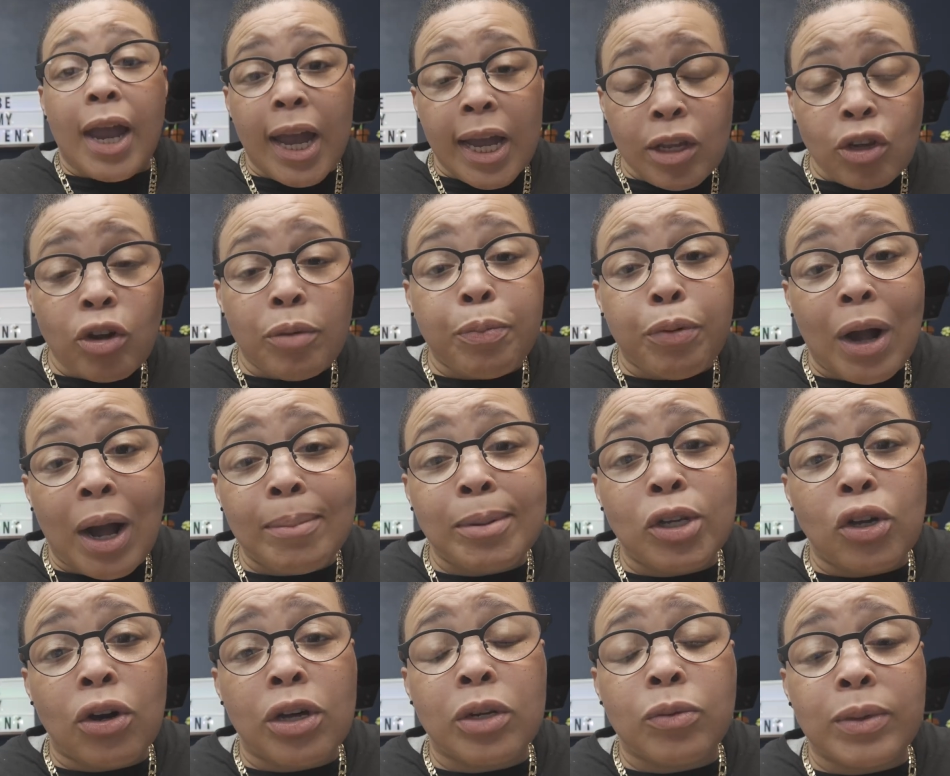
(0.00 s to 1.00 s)
And you're
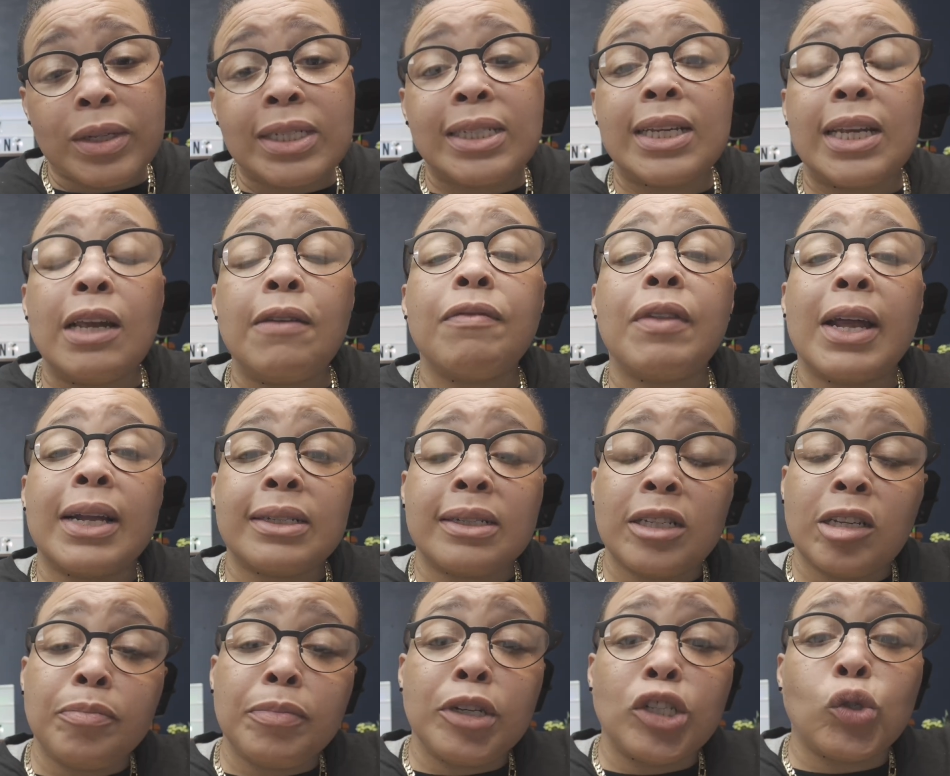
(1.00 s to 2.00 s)
probably going to receive that
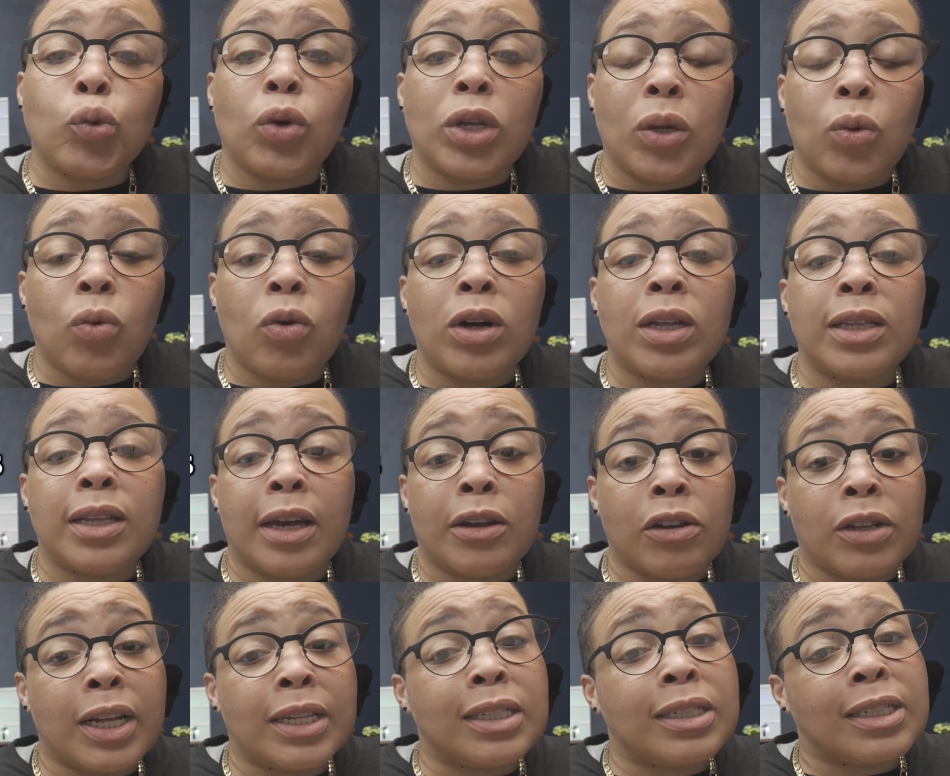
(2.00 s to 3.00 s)
CP21
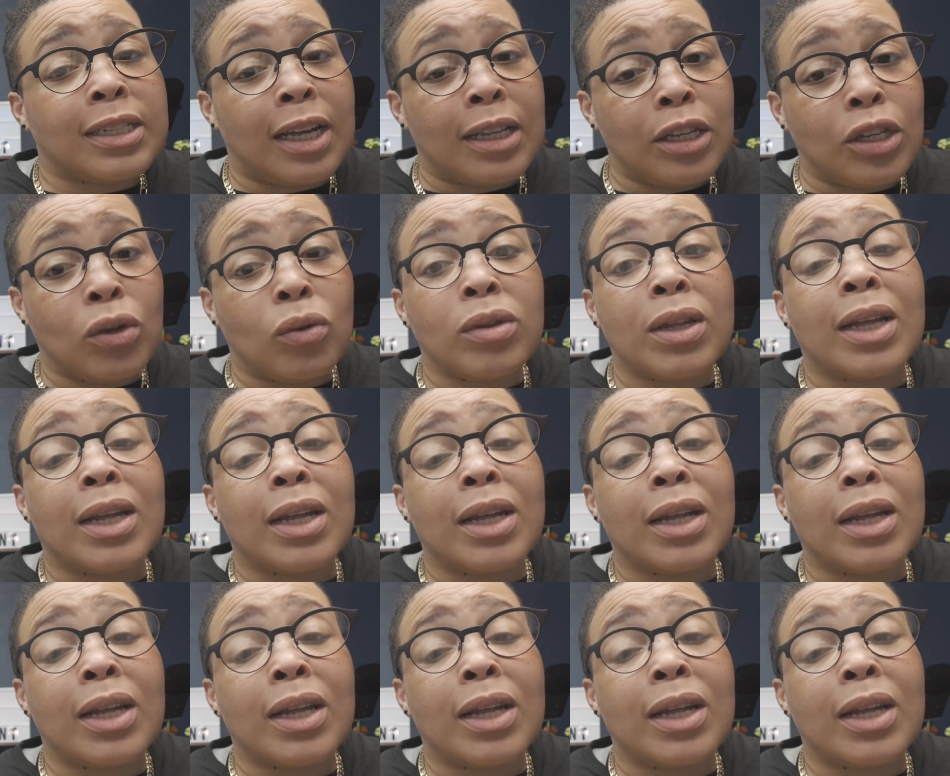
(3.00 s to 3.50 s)
letter that's telling you